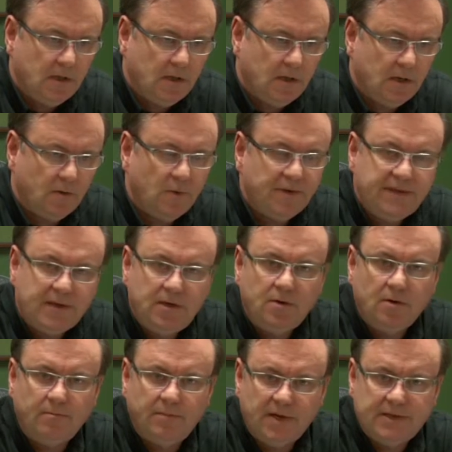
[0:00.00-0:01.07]
uh, within
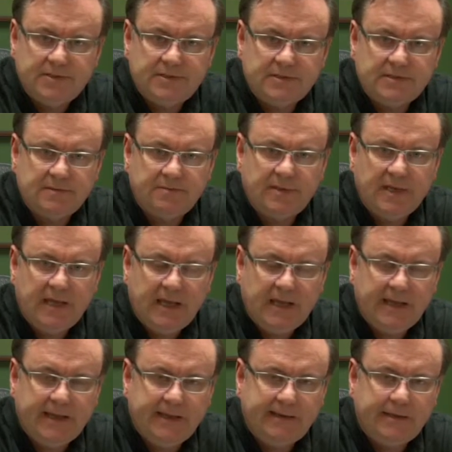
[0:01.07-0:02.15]
your budget to
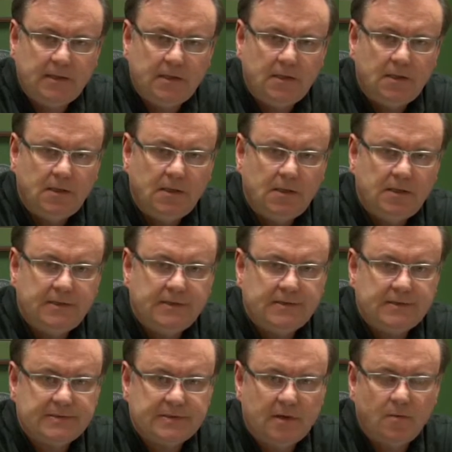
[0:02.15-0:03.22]
pay
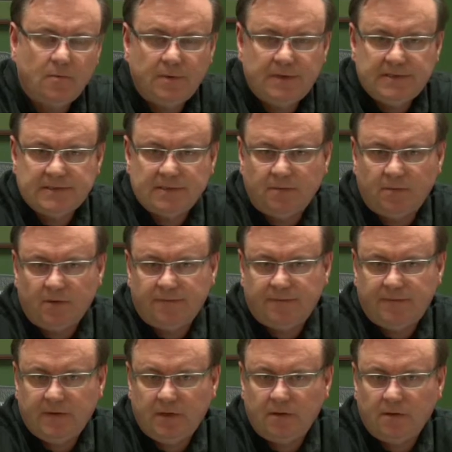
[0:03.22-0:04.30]
is a reasonable
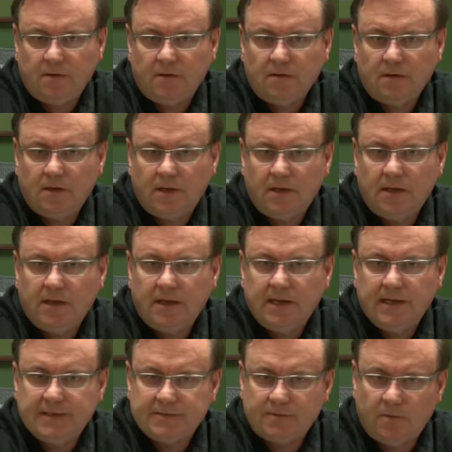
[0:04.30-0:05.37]
figure uh,
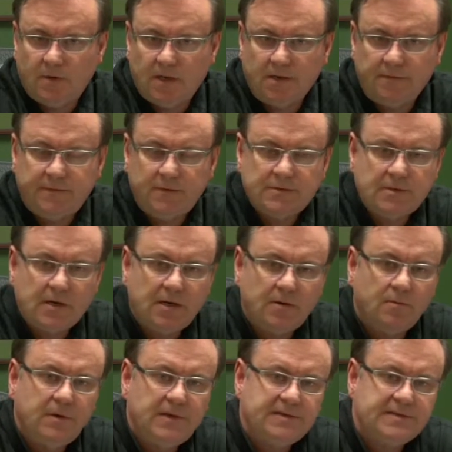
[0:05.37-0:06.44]
as well. If you're trying to
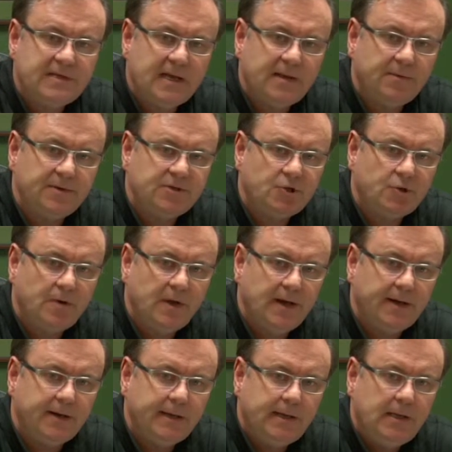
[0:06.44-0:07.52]
reestablish
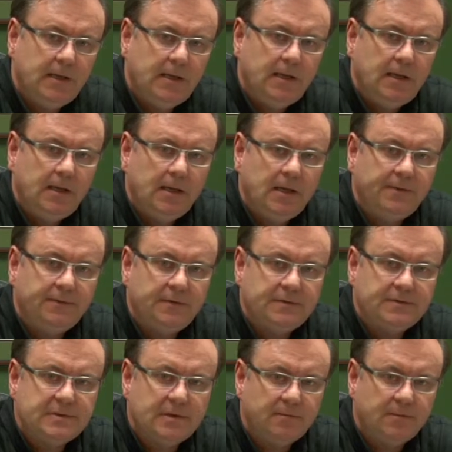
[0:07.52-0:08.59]
credit after
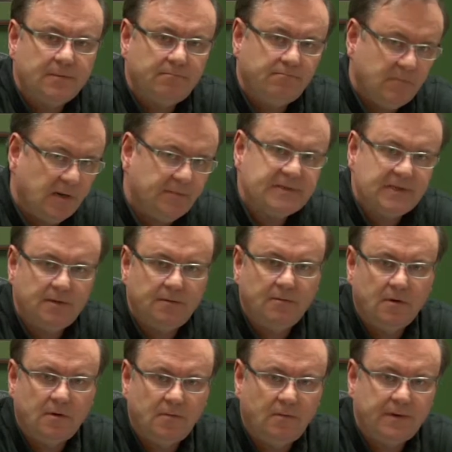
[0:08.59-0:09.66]
some bumps in the
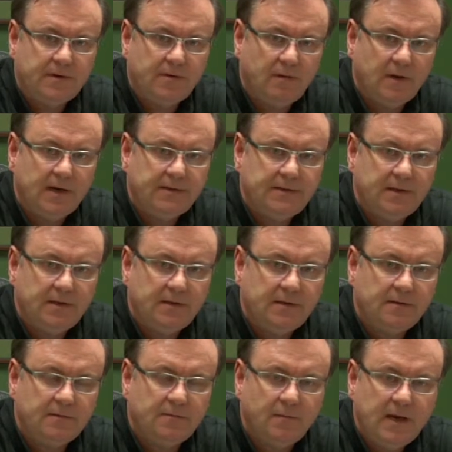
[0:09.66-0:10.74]
road with credit, the
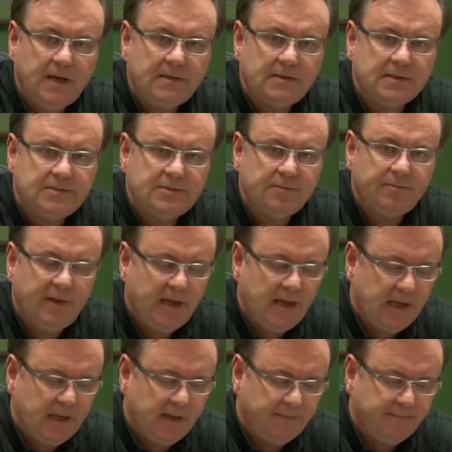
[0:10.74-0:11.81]
rate that you
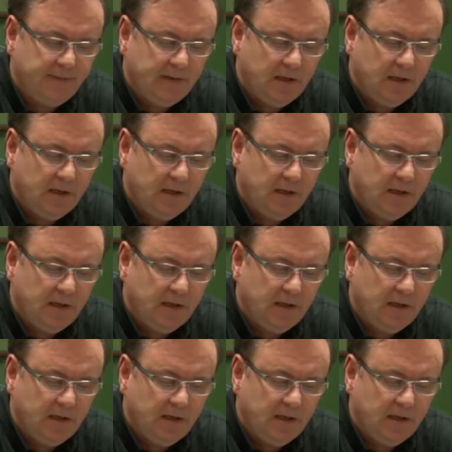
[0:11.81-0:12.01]
pay